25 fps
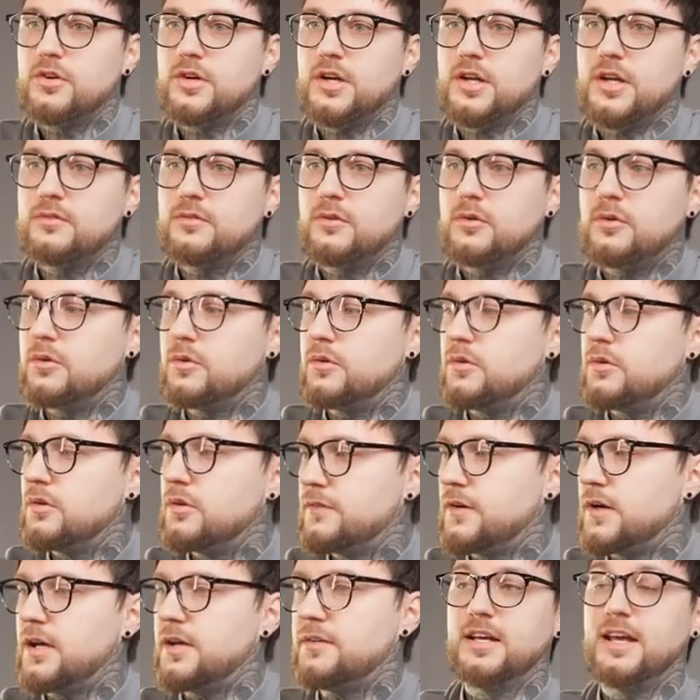3,
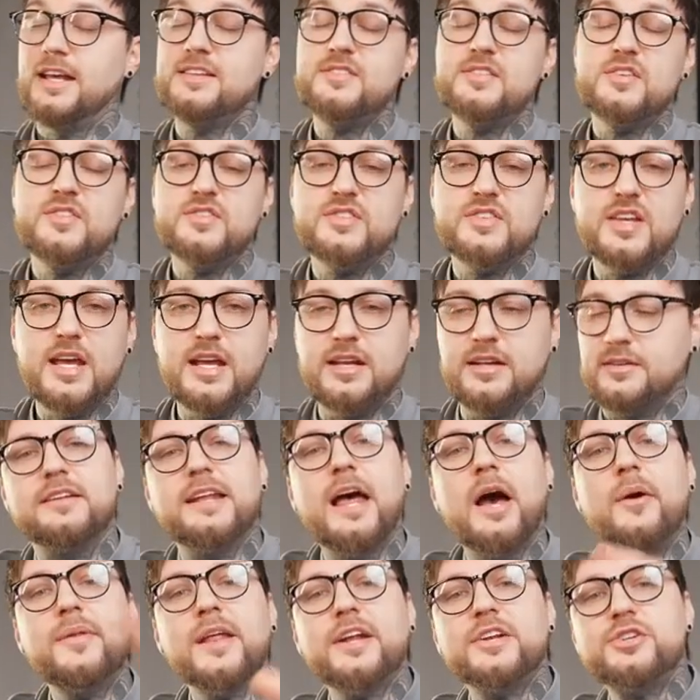4, 5. It's insane.
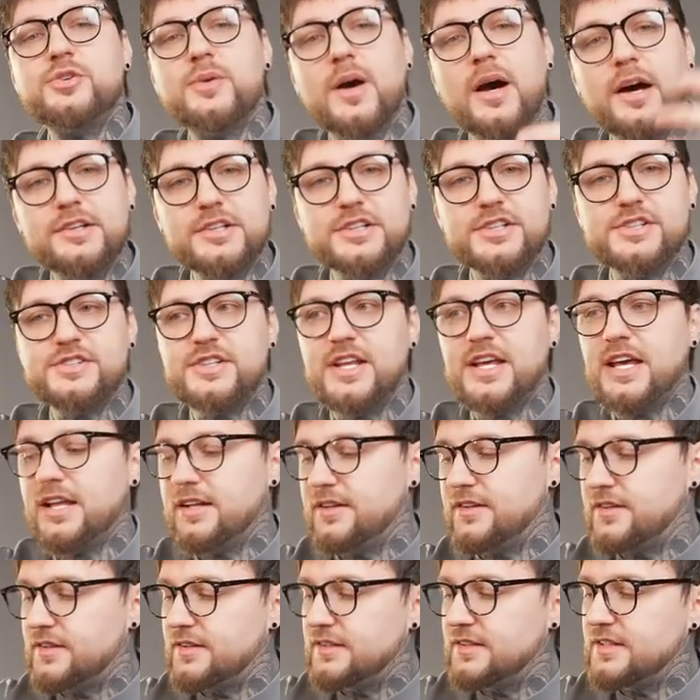Now that you
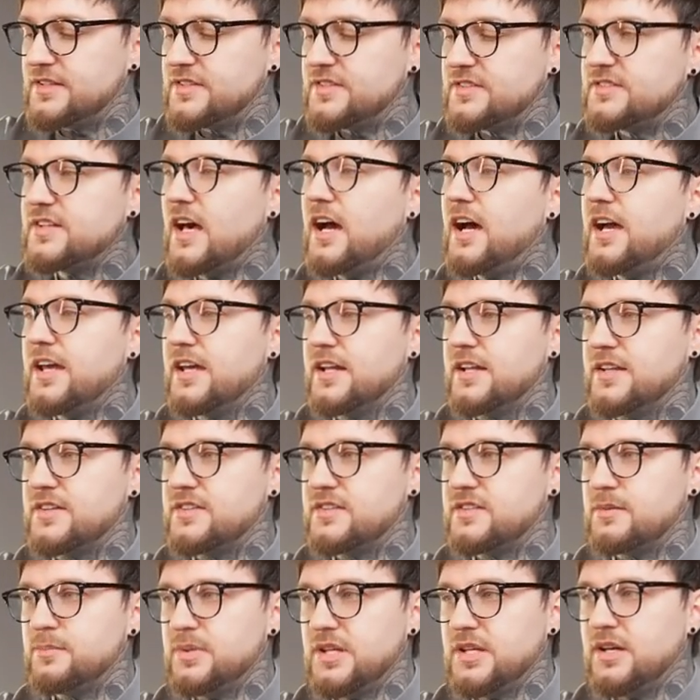understand the
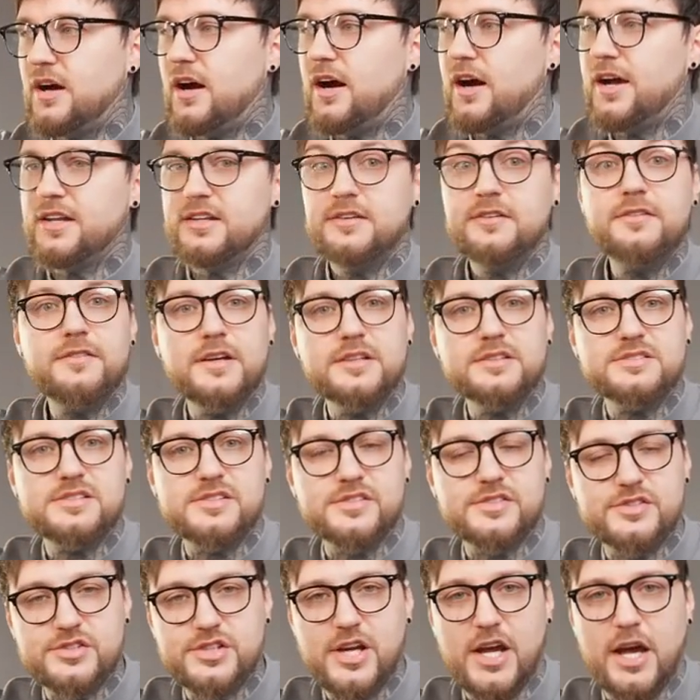science behind
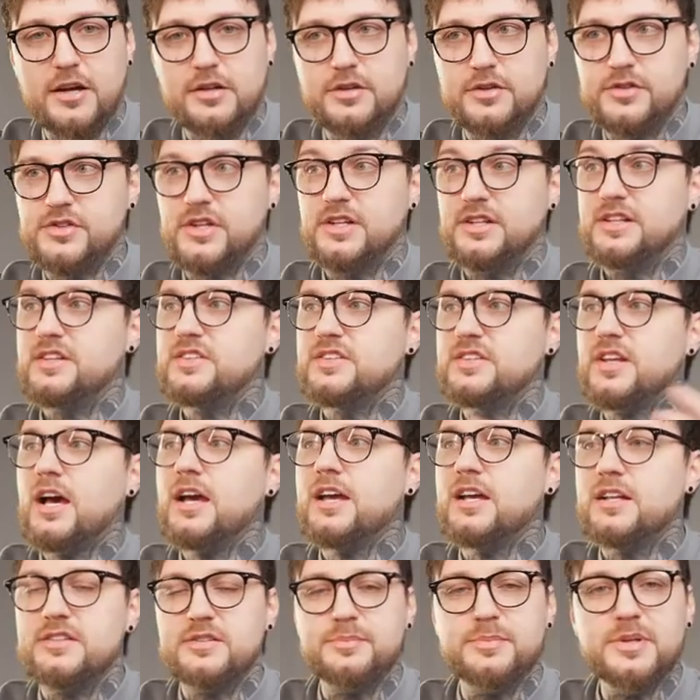Faces channels and the
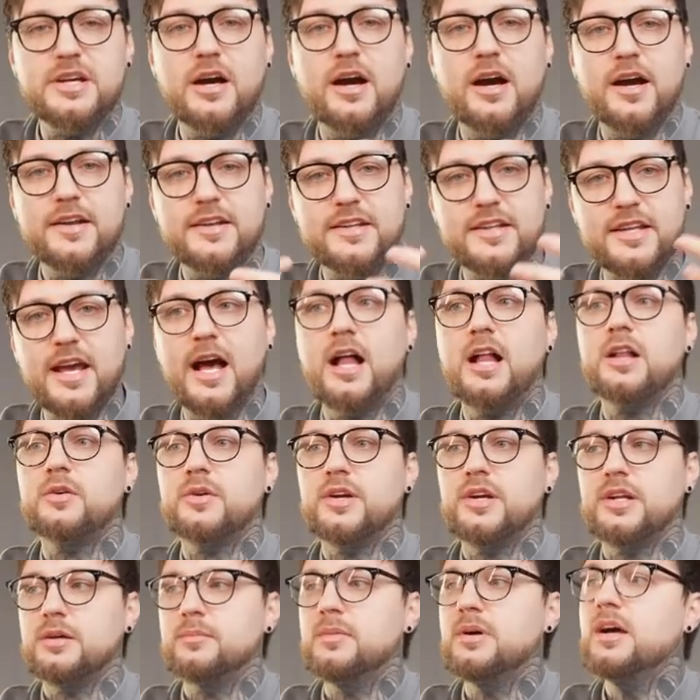science behind the
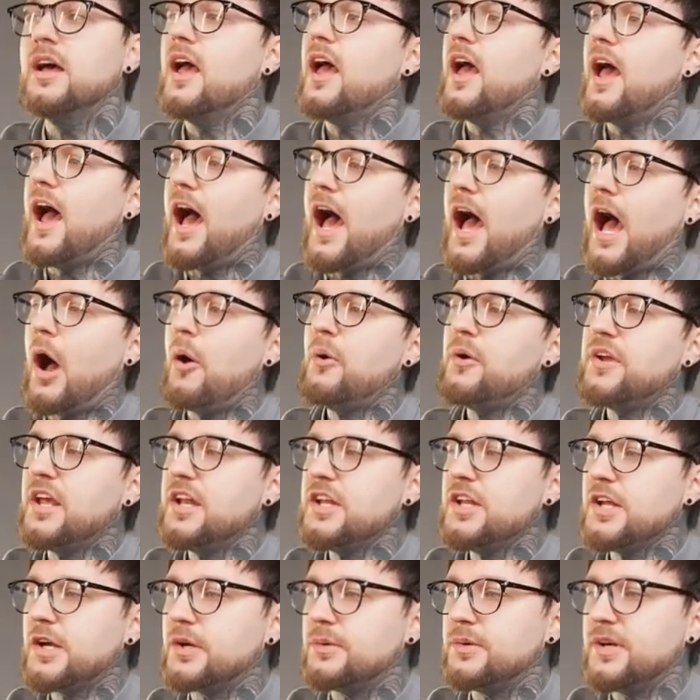algorithm, how
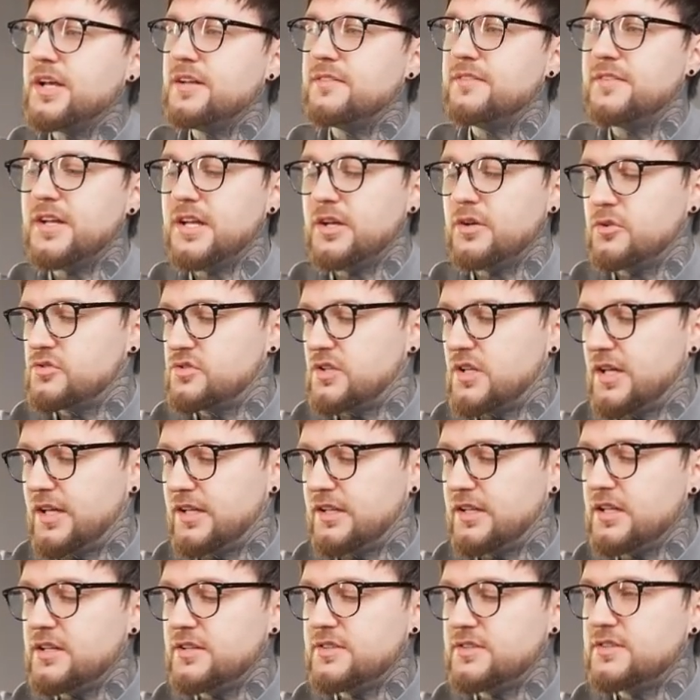can you create videos
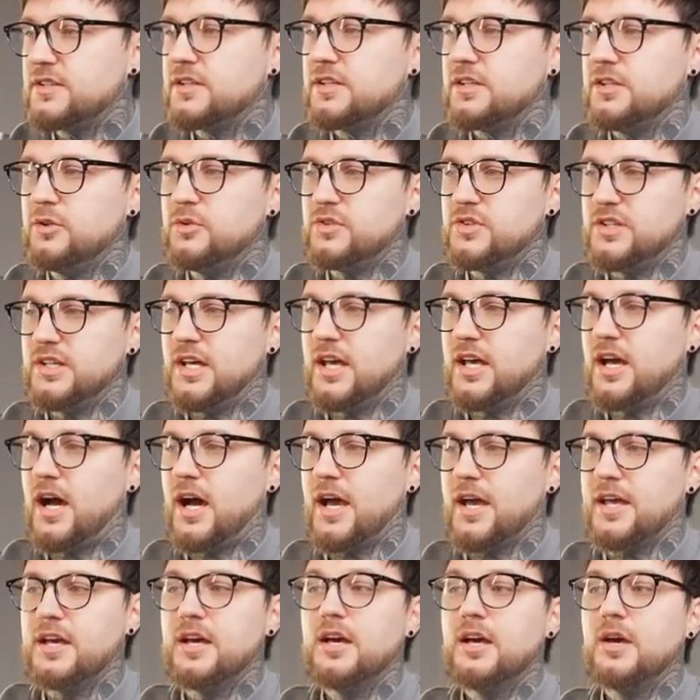like this using
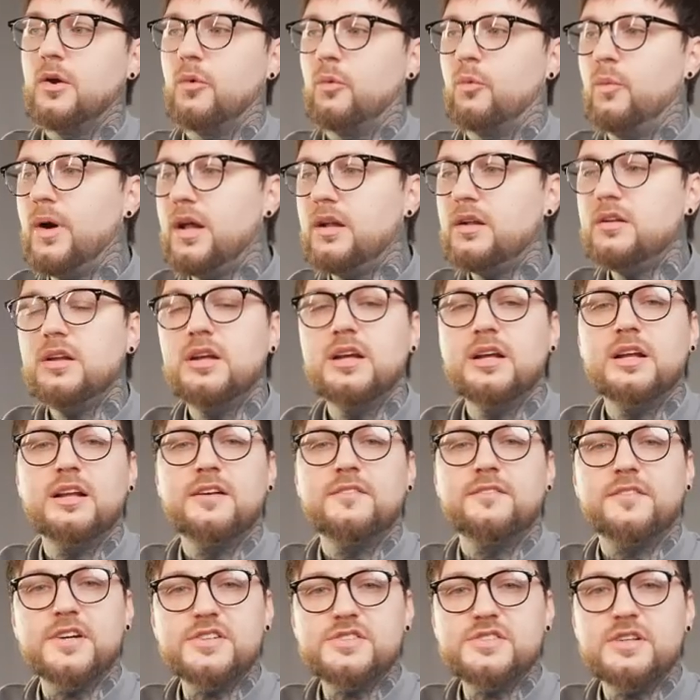AI? Well,
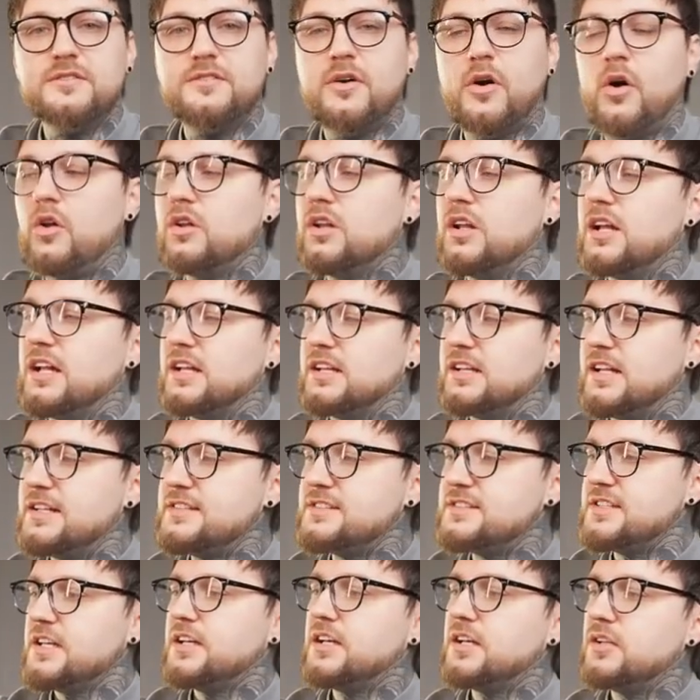first of all,
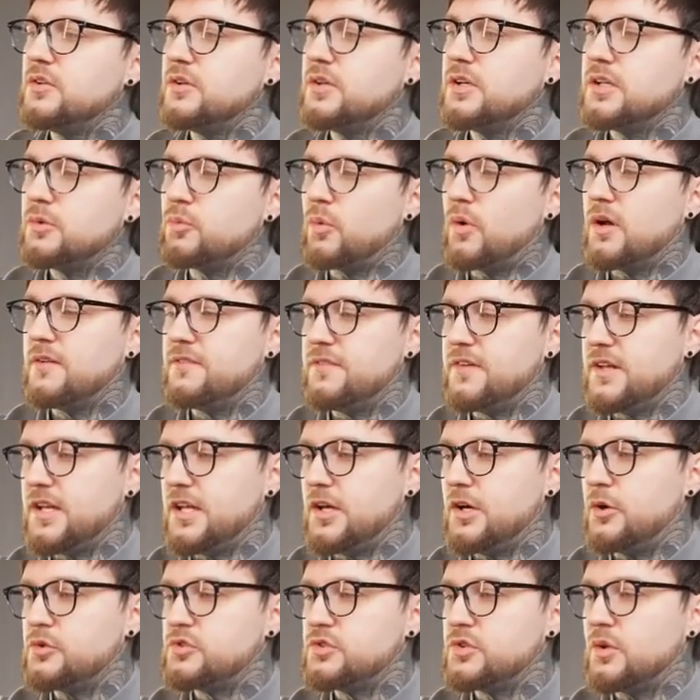let's take a look at one
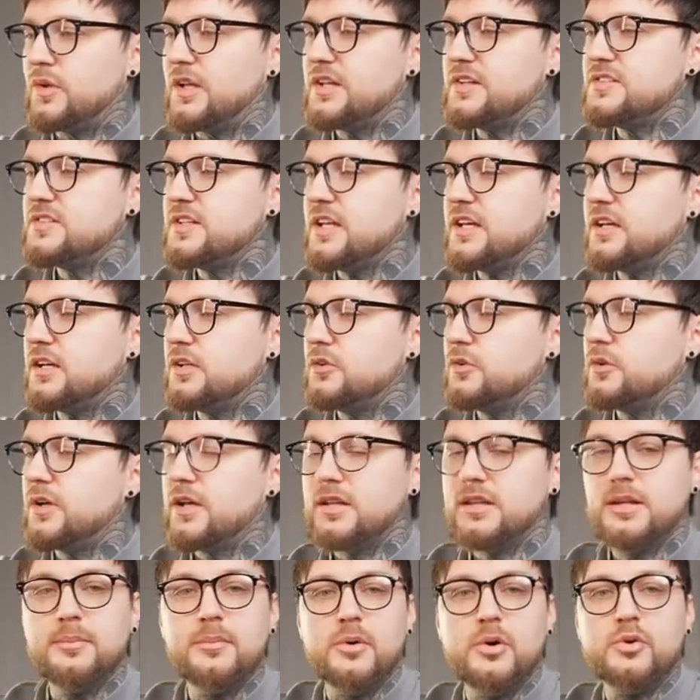video. So let's take a look
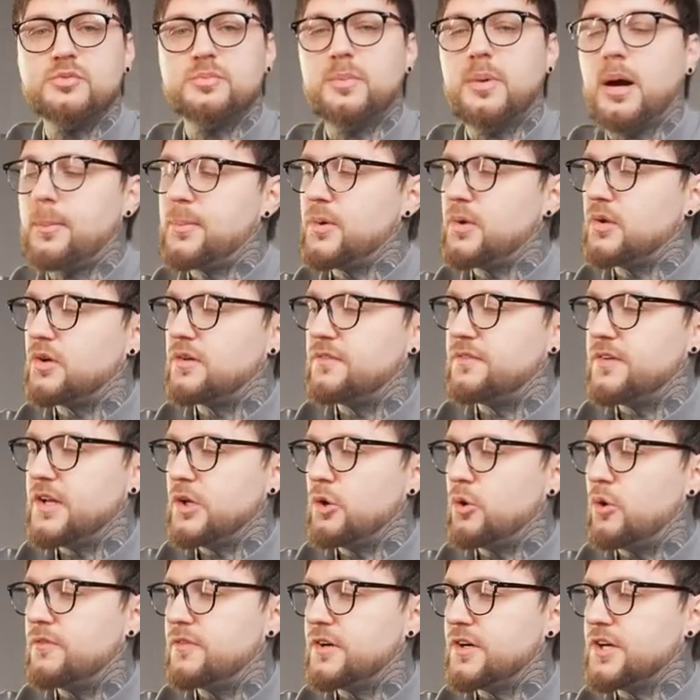at the most popular
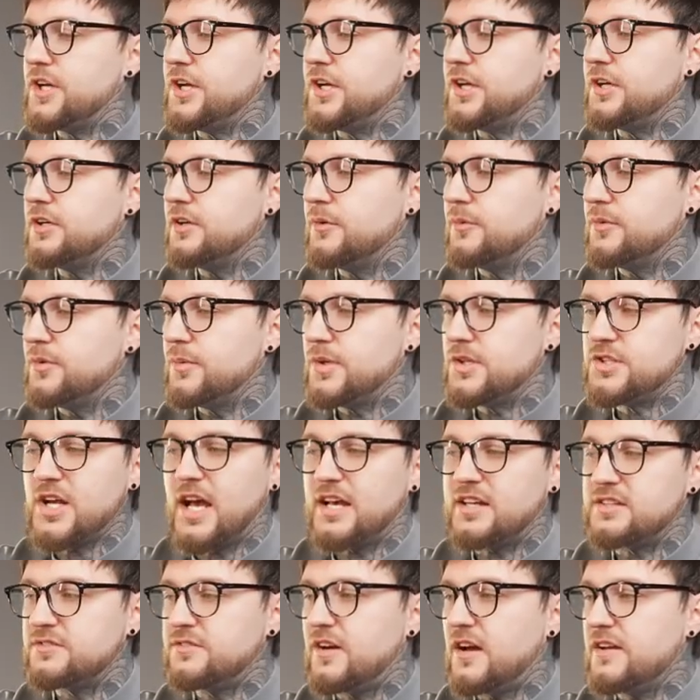video over here, which
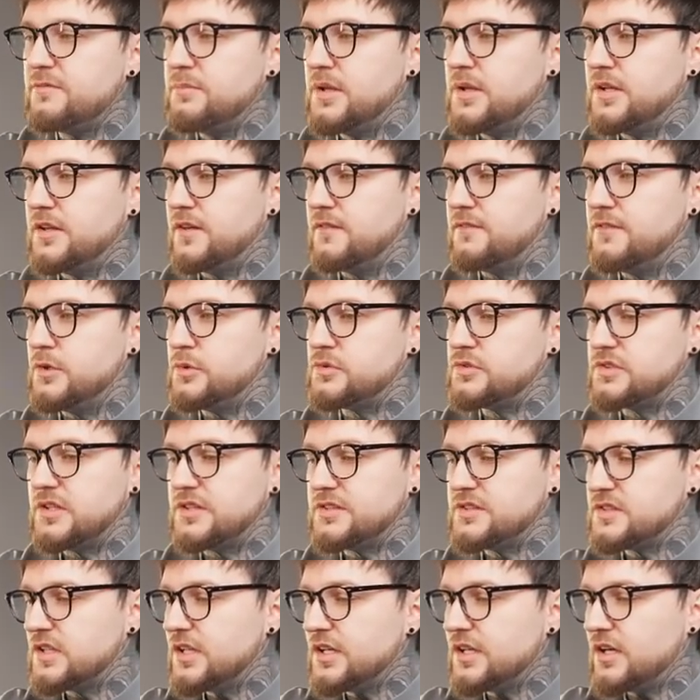has 5 million views. So
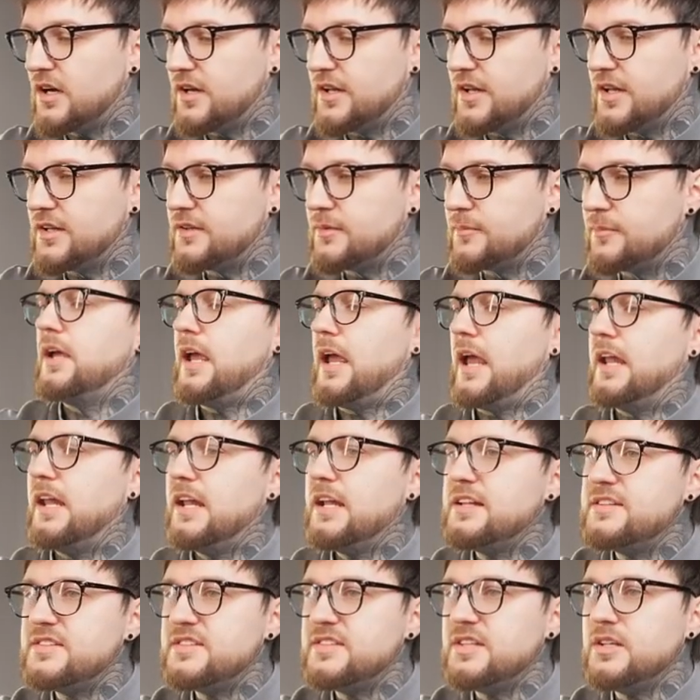let's click on it and
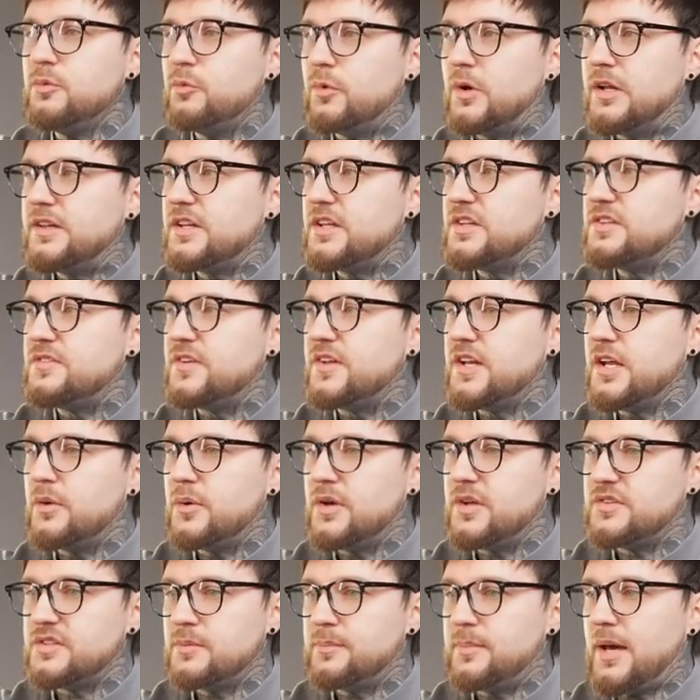let's see what this video
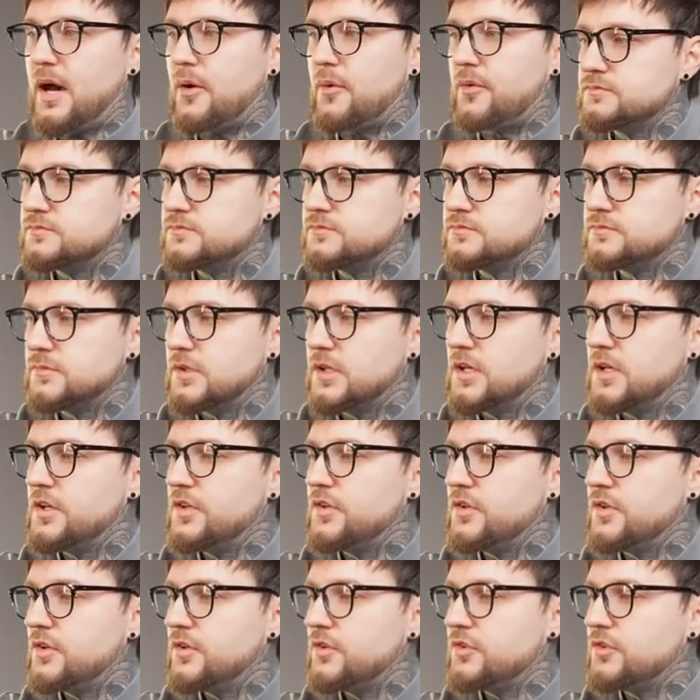is about.
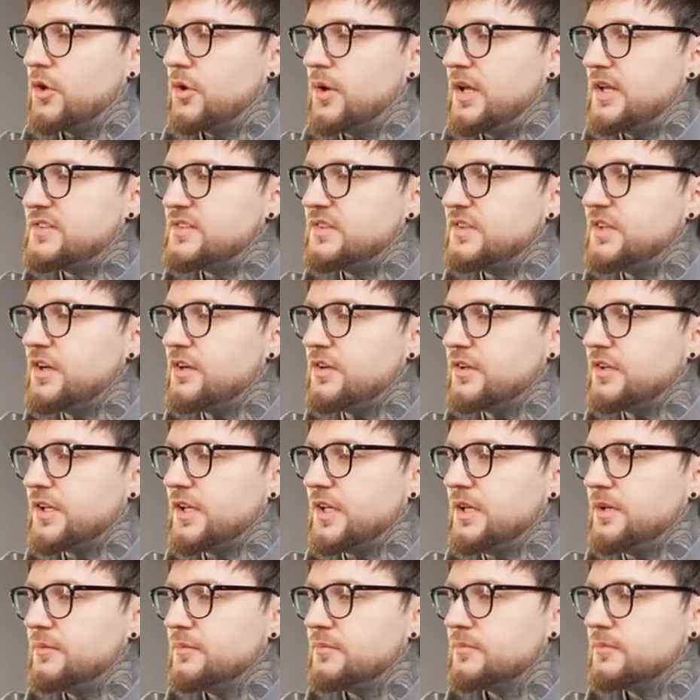So it's
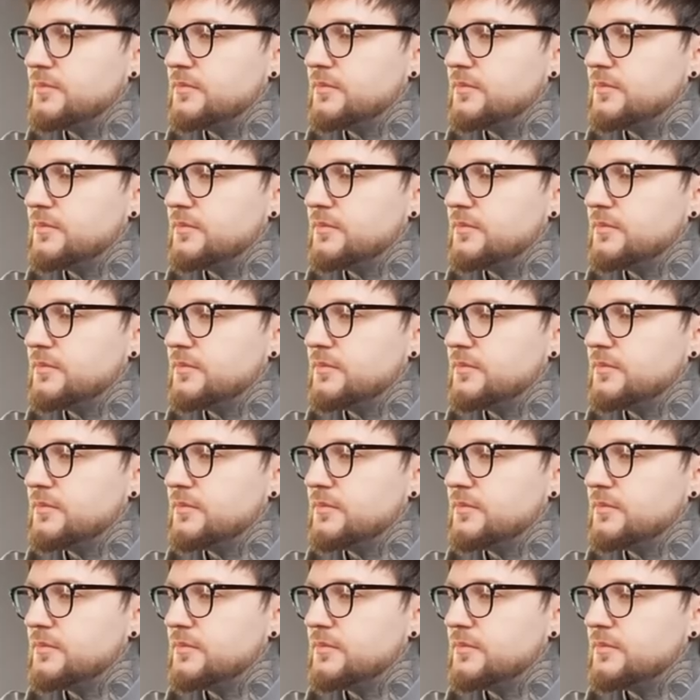literally